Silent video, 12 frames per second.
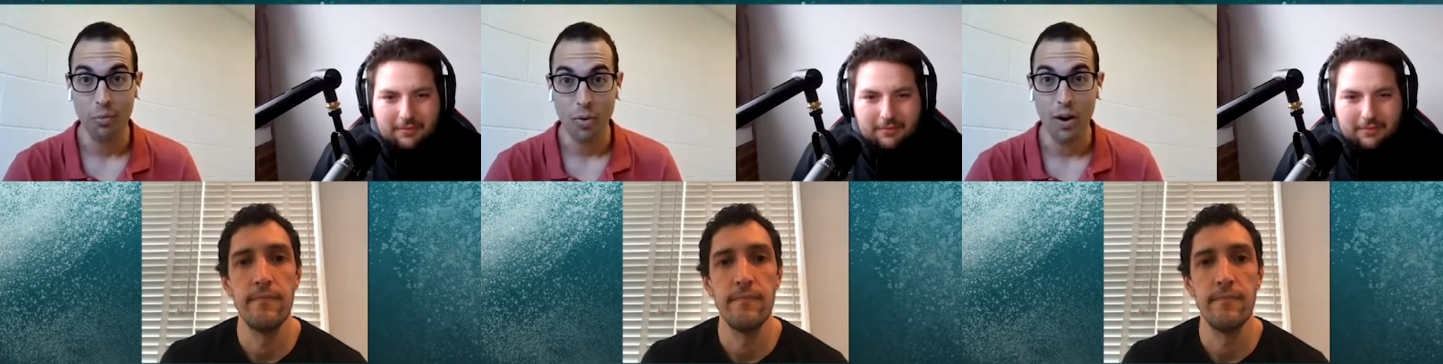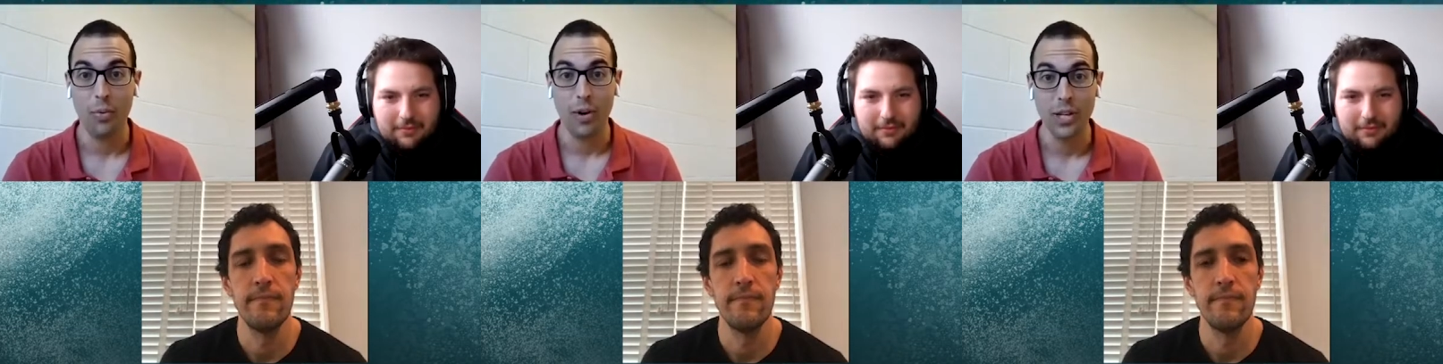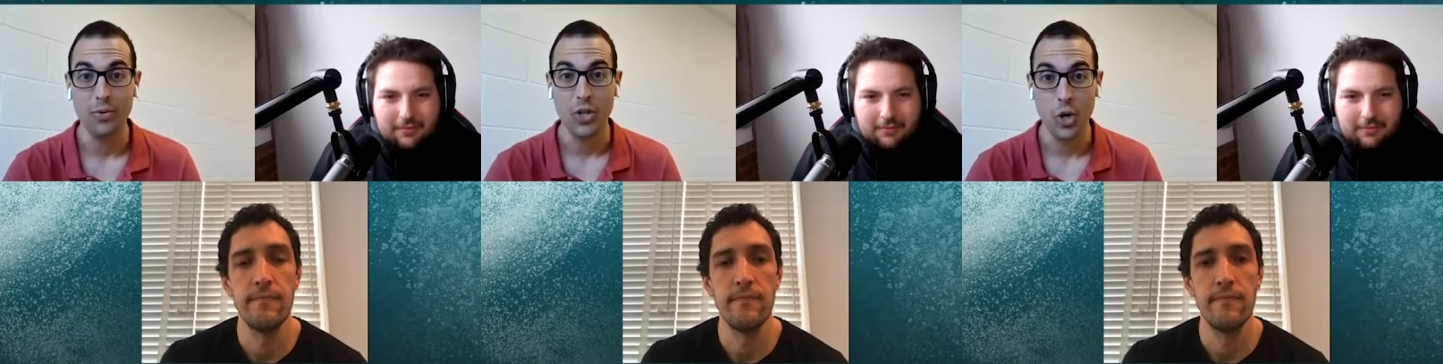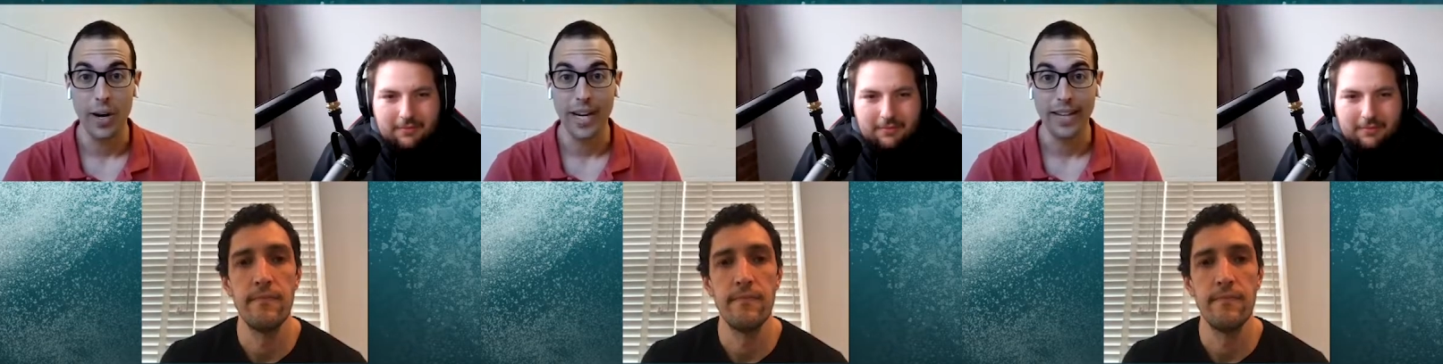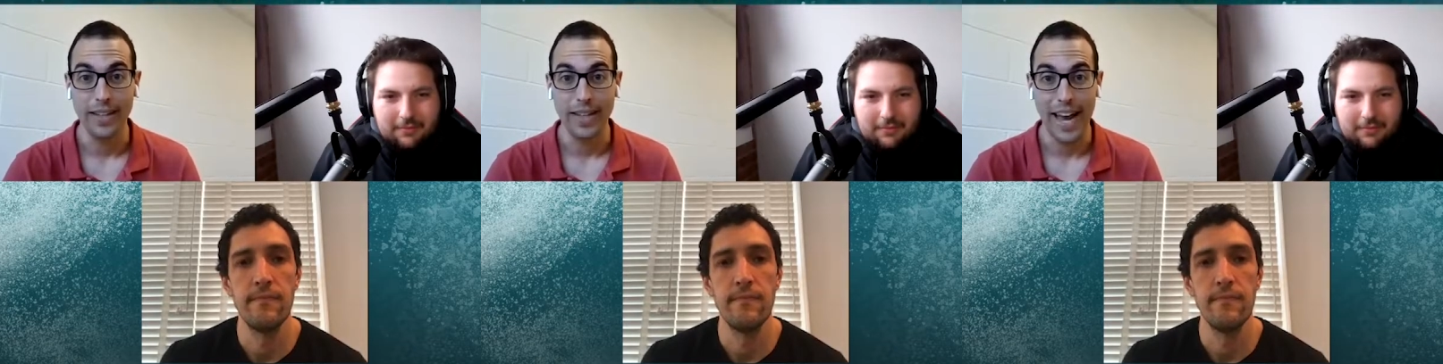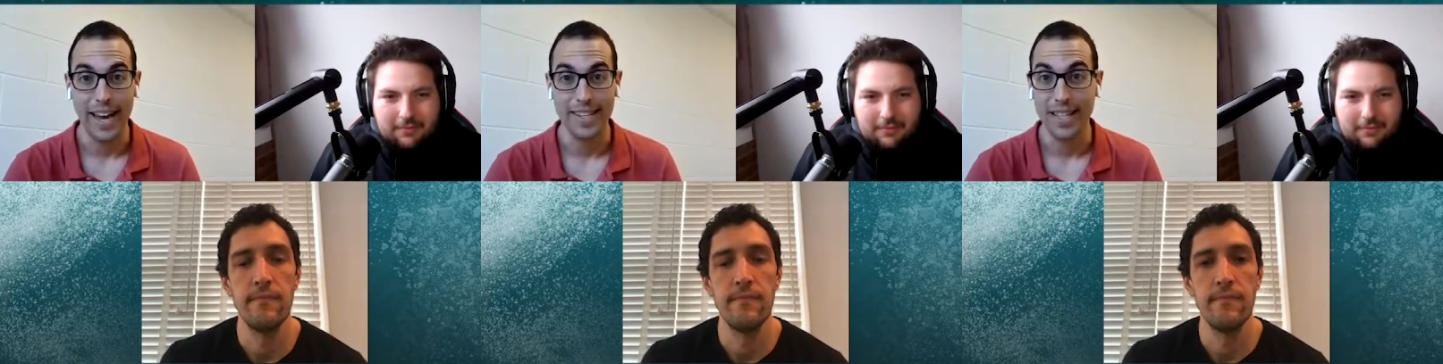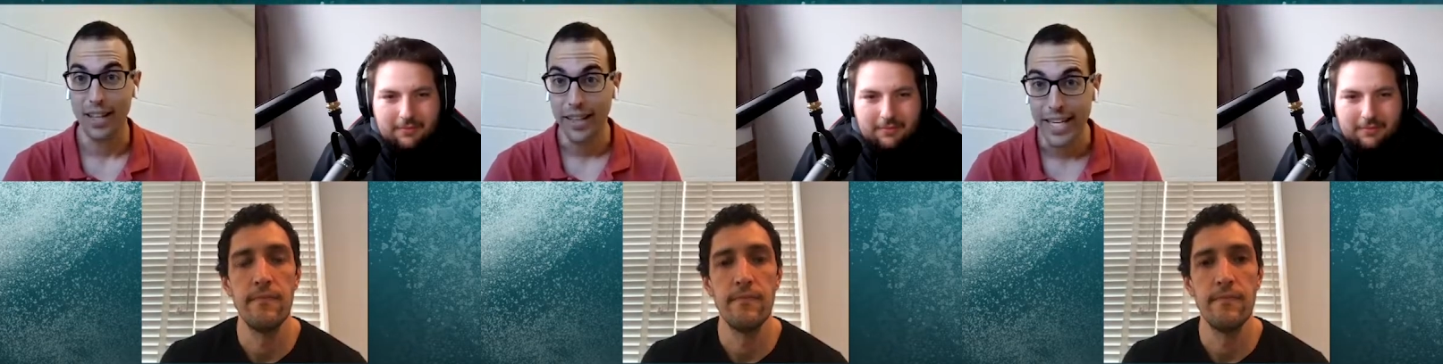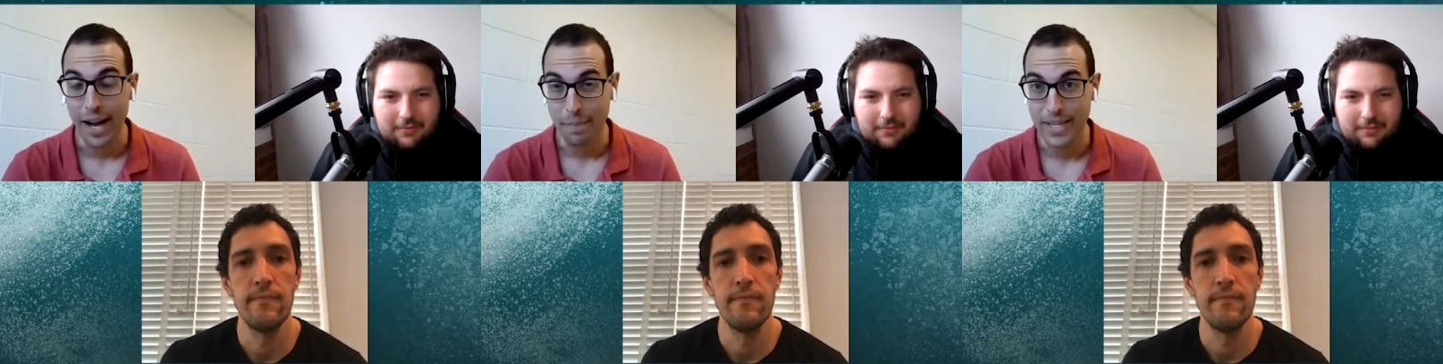Speaker 1: what were you doing as the
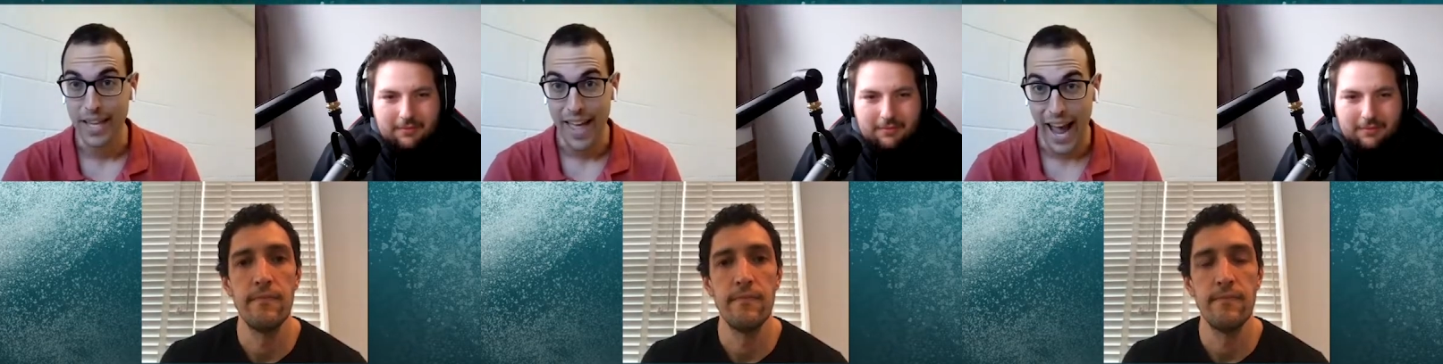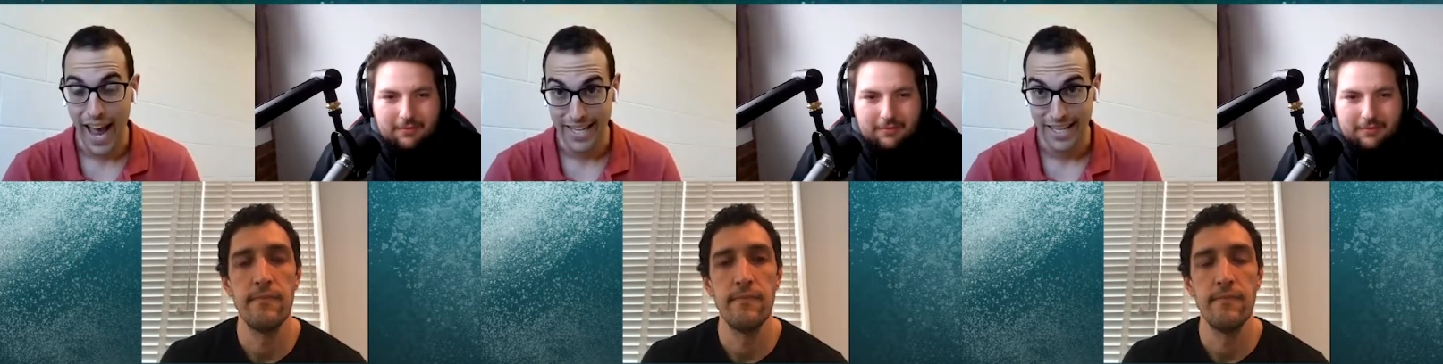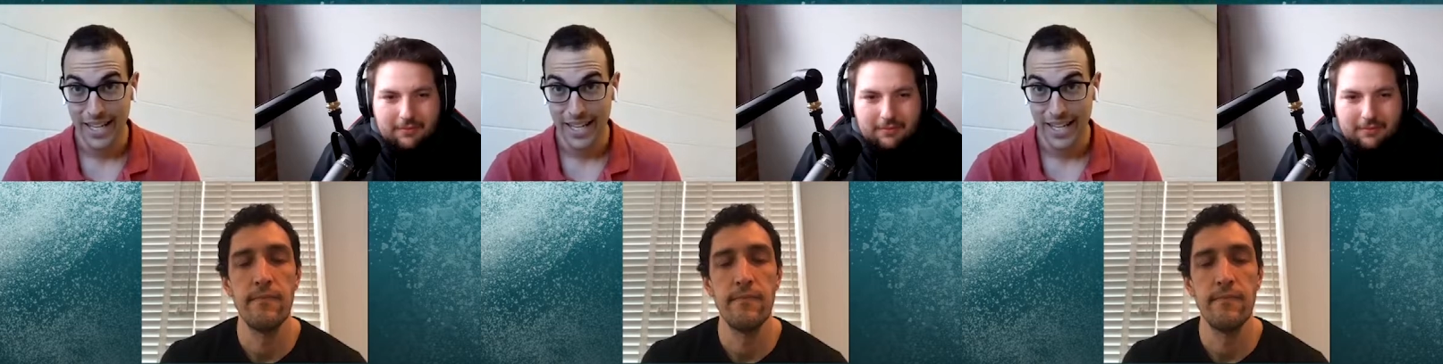lead up to that